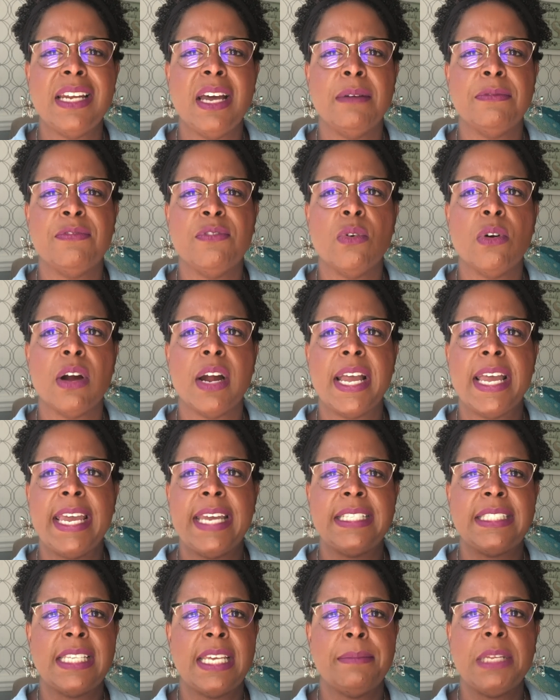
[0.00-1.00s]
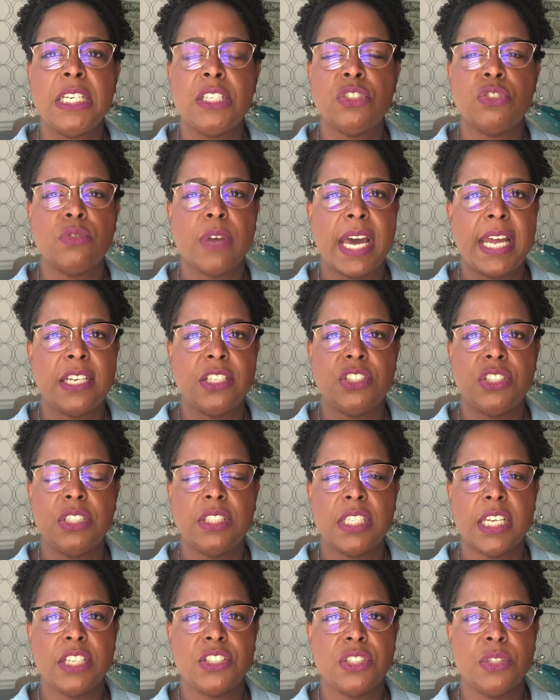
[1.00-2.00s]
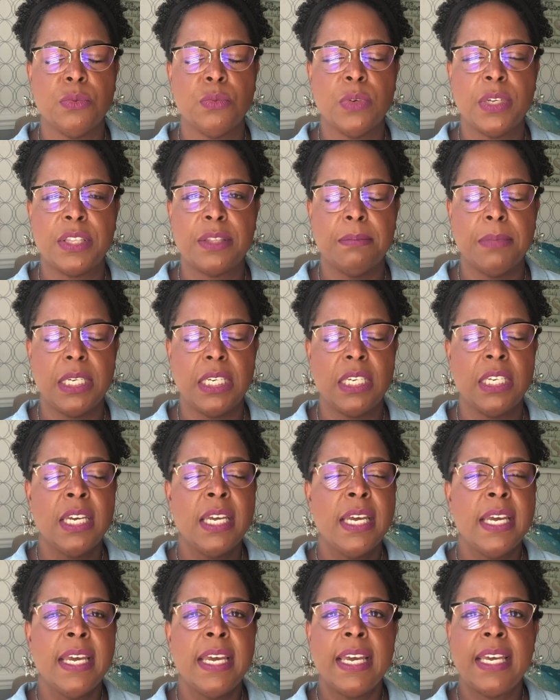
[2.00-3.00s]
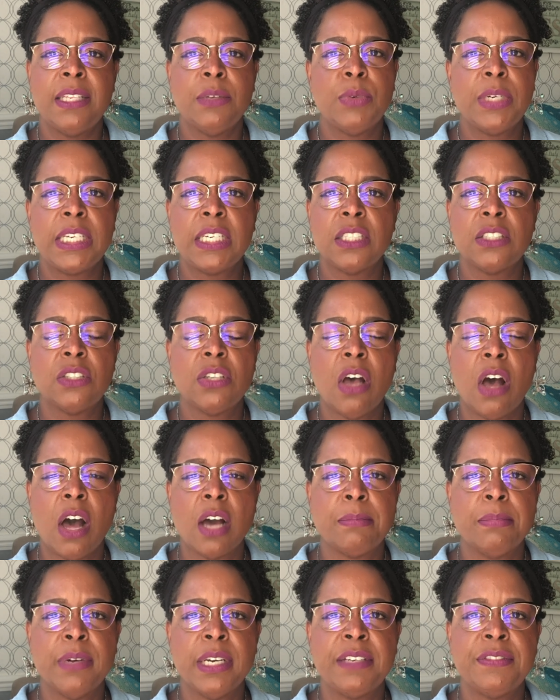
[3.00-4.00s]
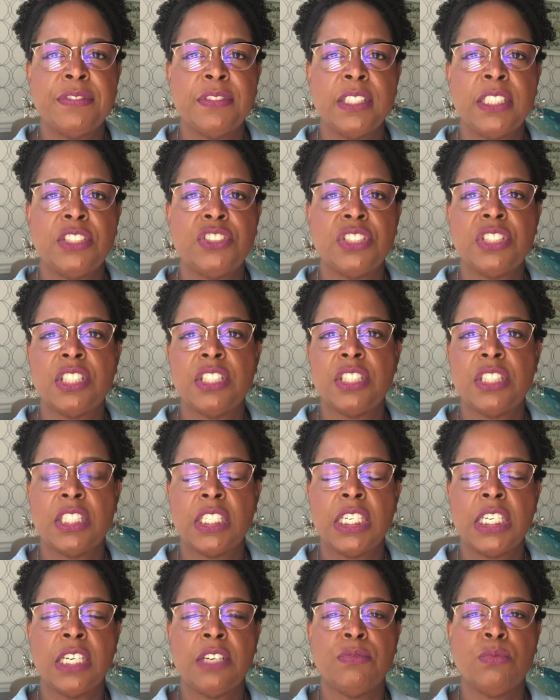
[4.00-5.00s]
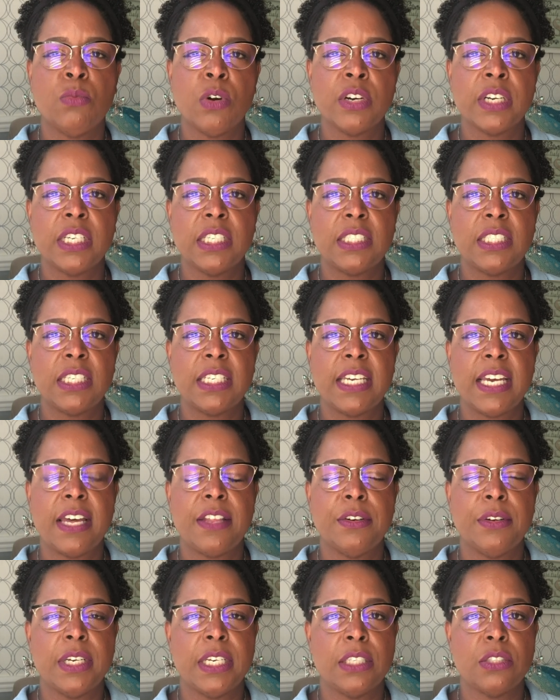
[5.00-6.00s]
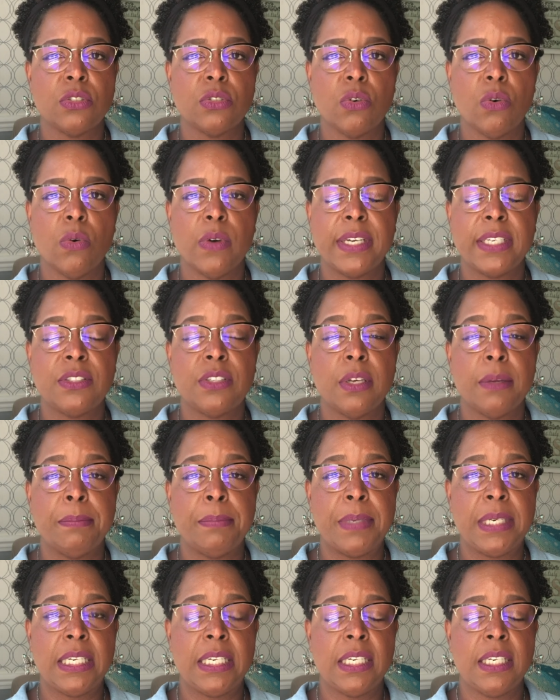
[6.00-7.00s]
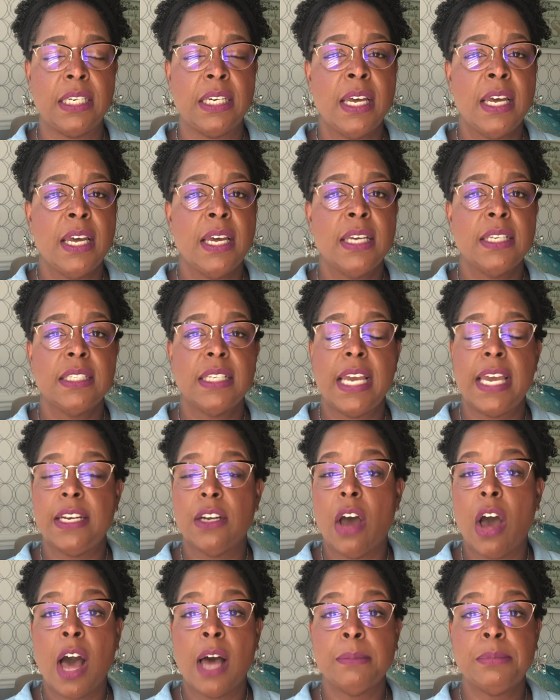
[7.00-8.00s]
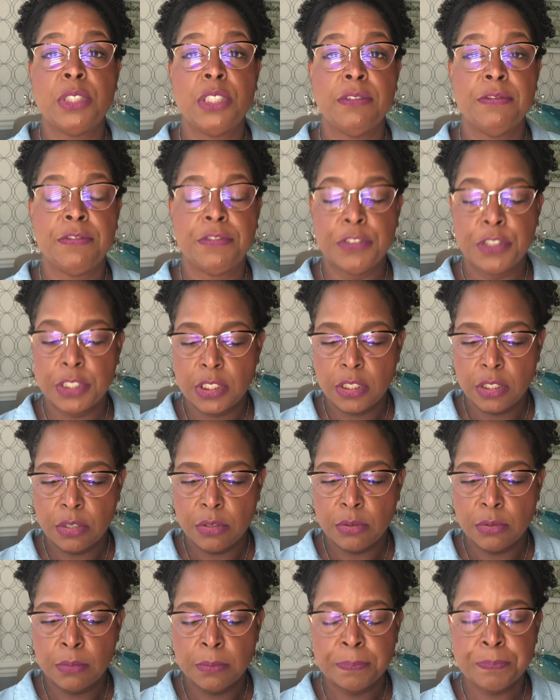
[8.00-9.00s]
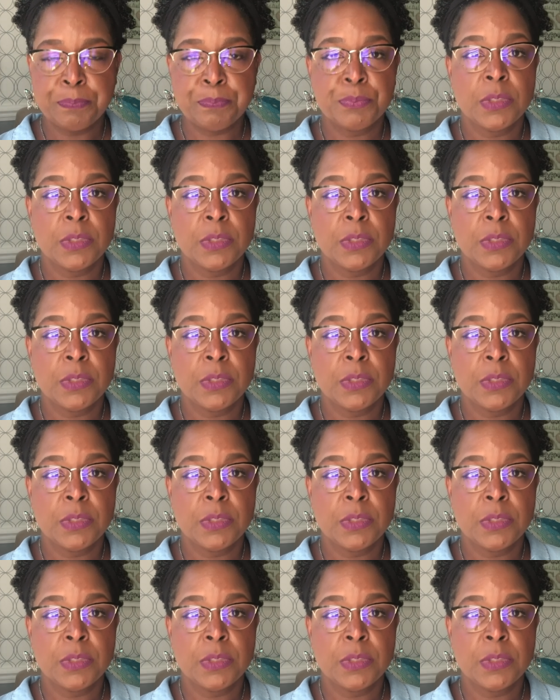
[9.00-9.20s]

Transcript: up for a ten minute strategy session with me, and then we can talk briefly just to see if working together is going to be an option for you.